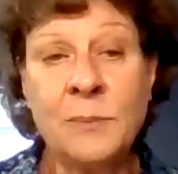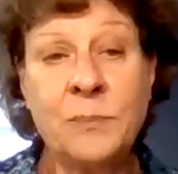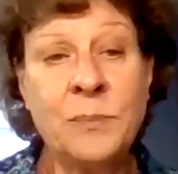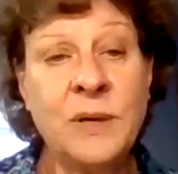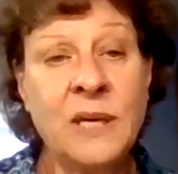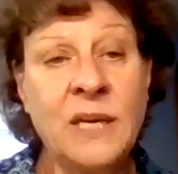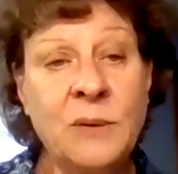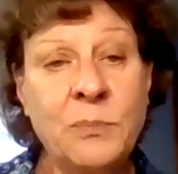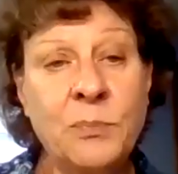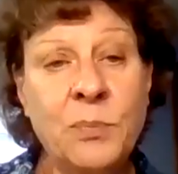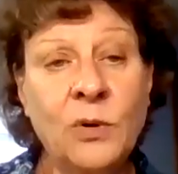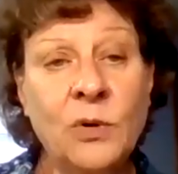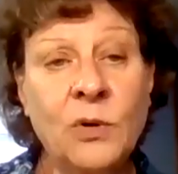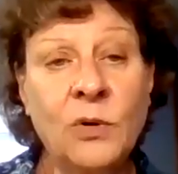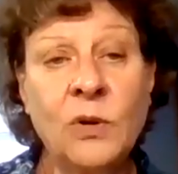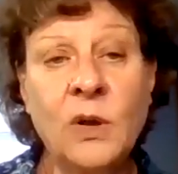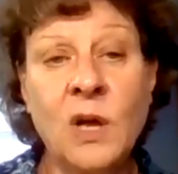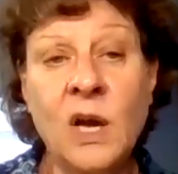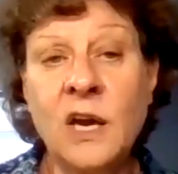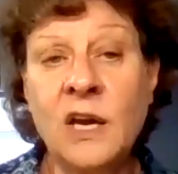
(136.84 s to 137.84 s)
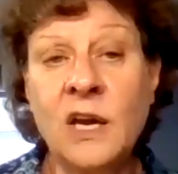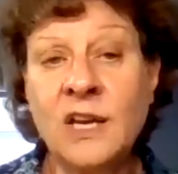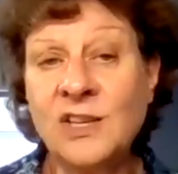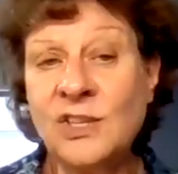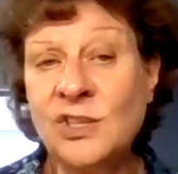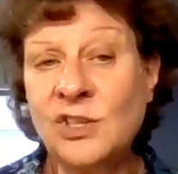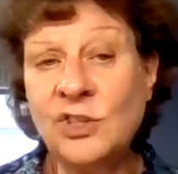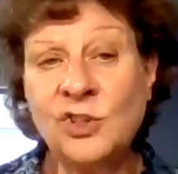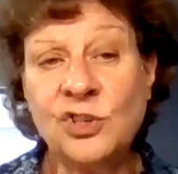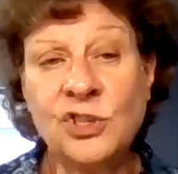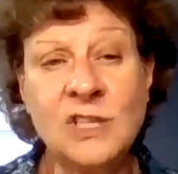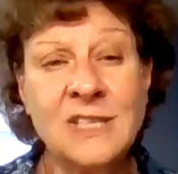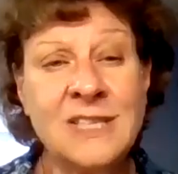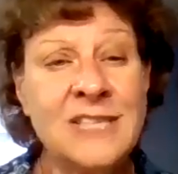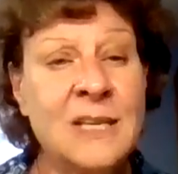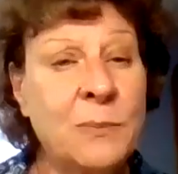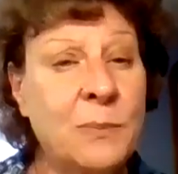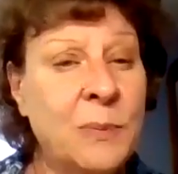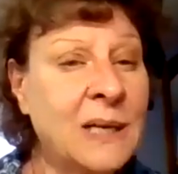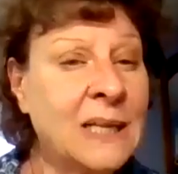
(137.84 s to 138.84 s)
people
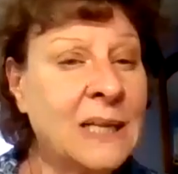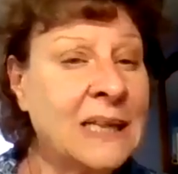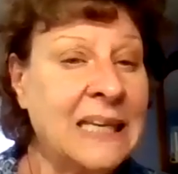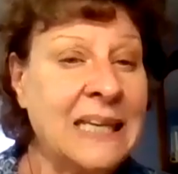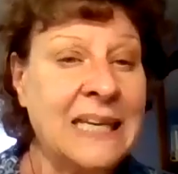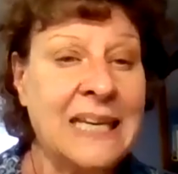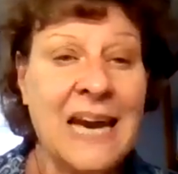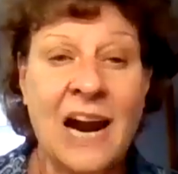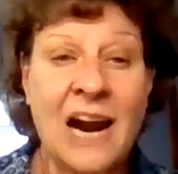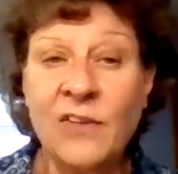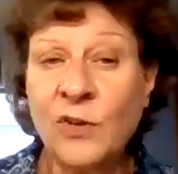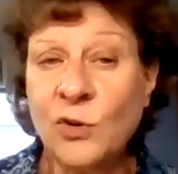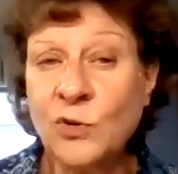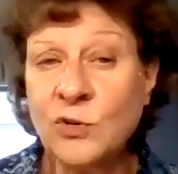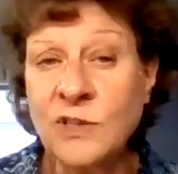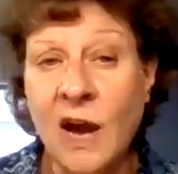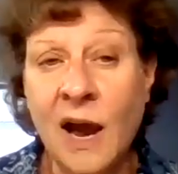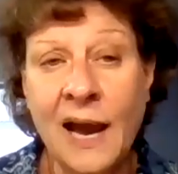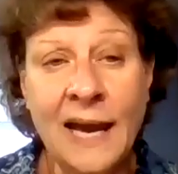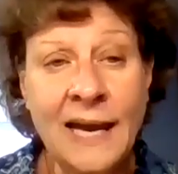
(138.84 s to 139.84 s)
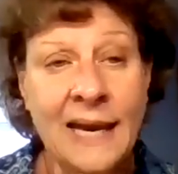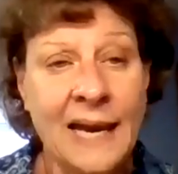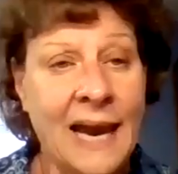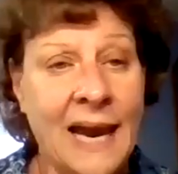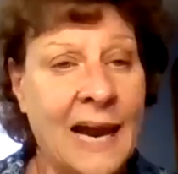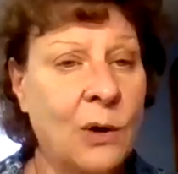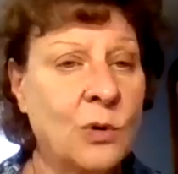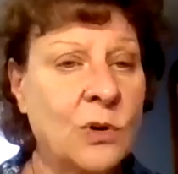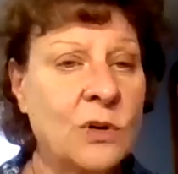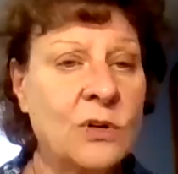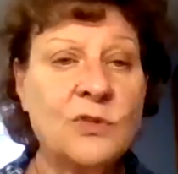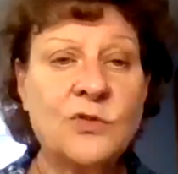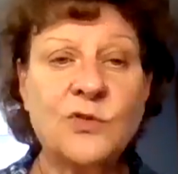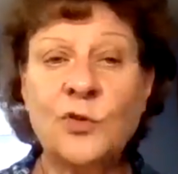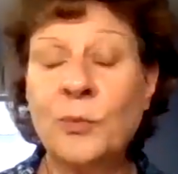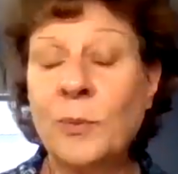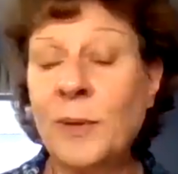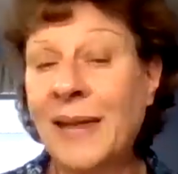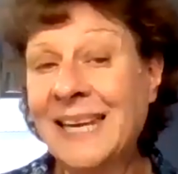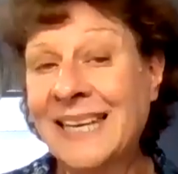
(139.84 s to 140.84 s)
typically are those high hours
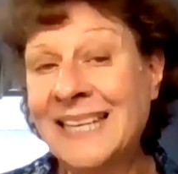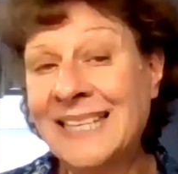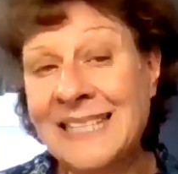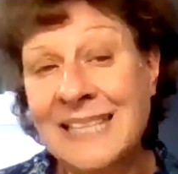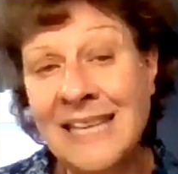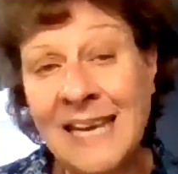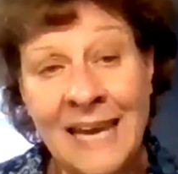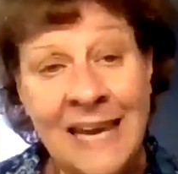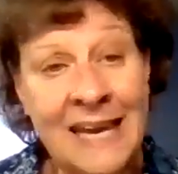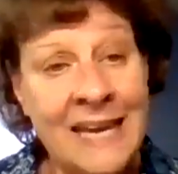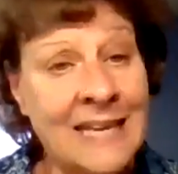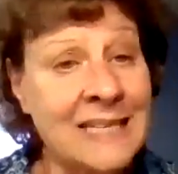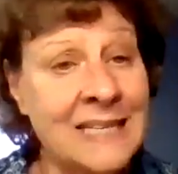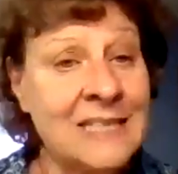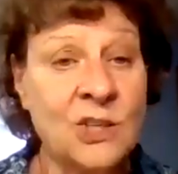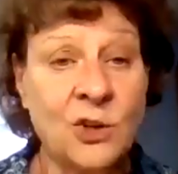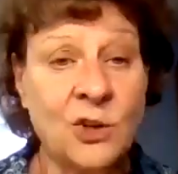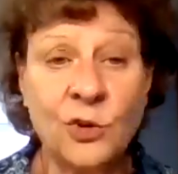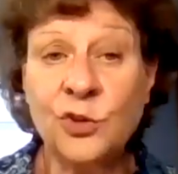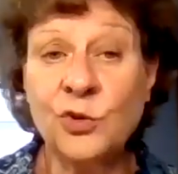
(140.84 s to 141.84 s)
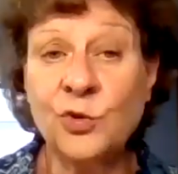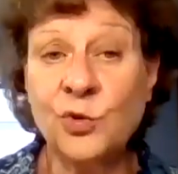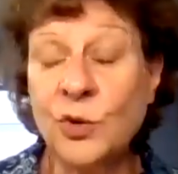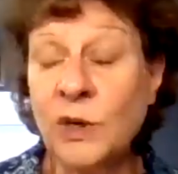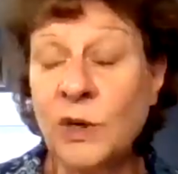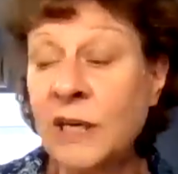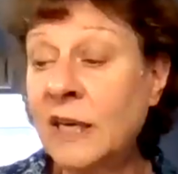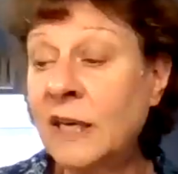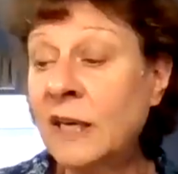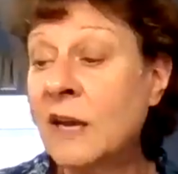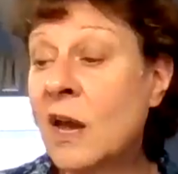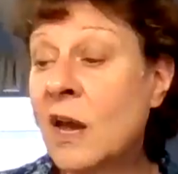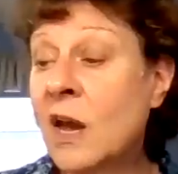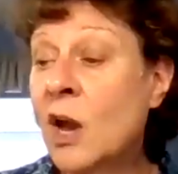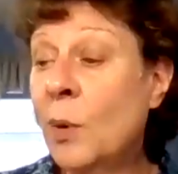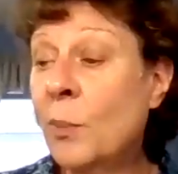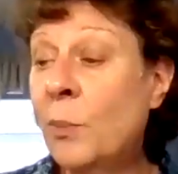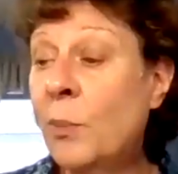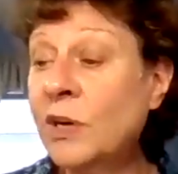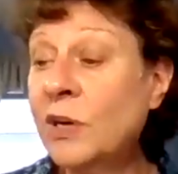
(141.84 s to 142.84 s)
from like 10 till 3,
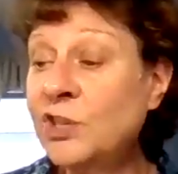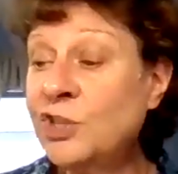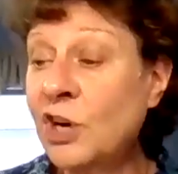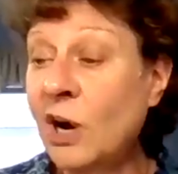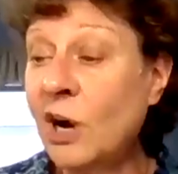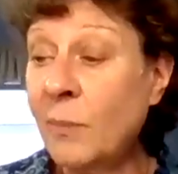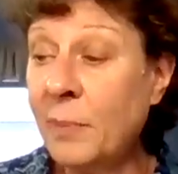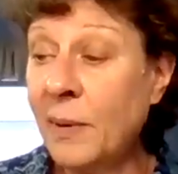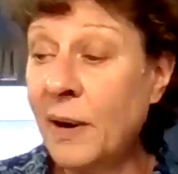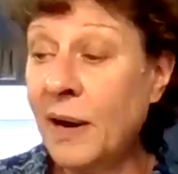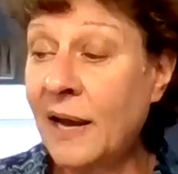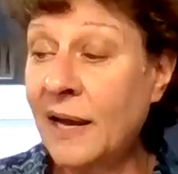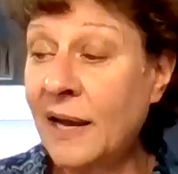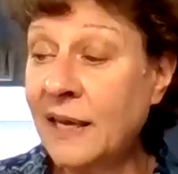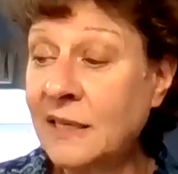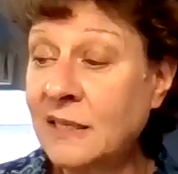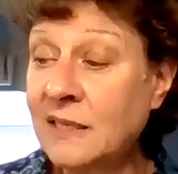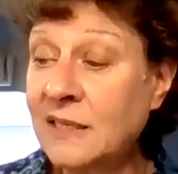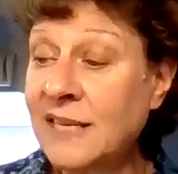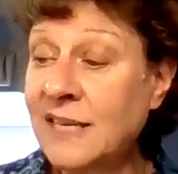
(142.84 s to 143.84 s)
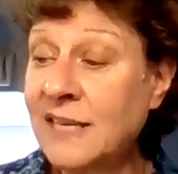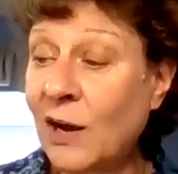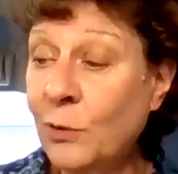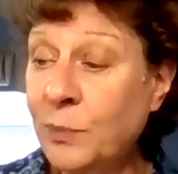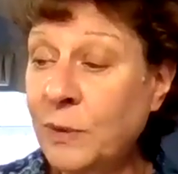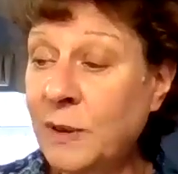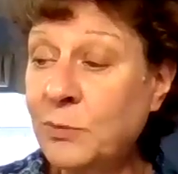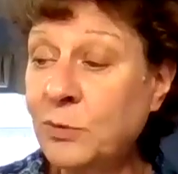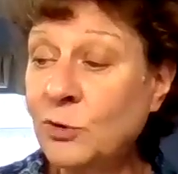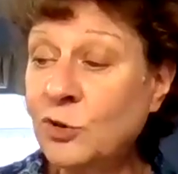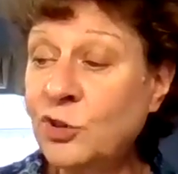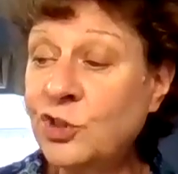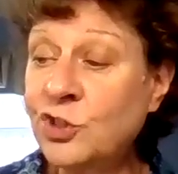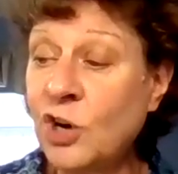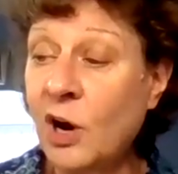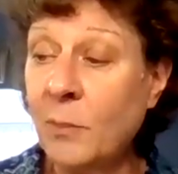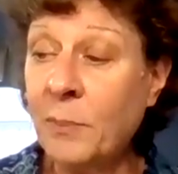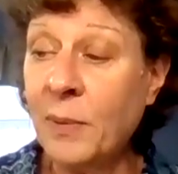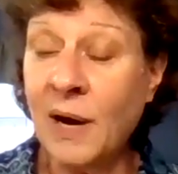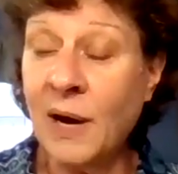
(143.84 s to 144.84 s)
but jump on and tell people
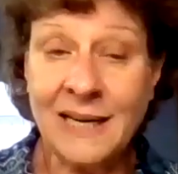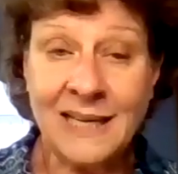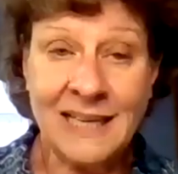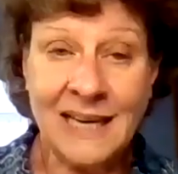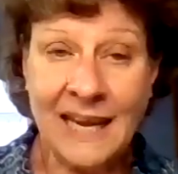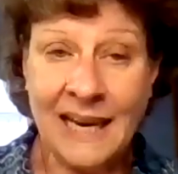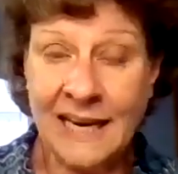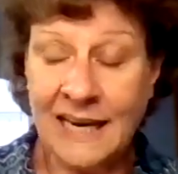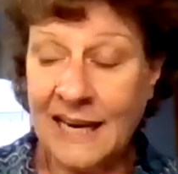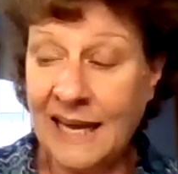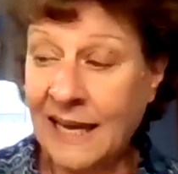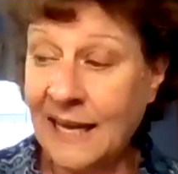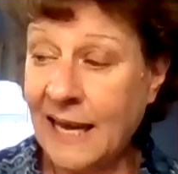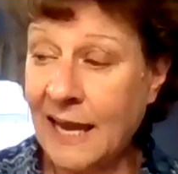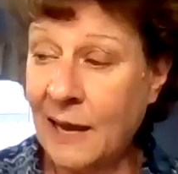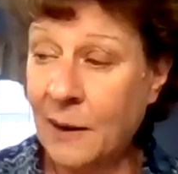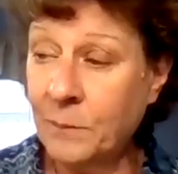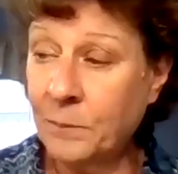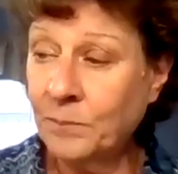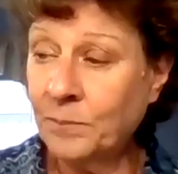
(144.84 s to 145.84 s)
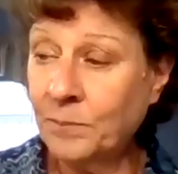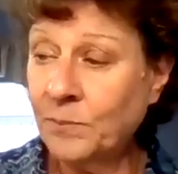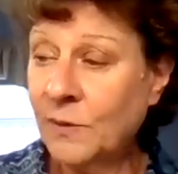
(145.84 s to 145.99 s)
jump on at 8 a.m.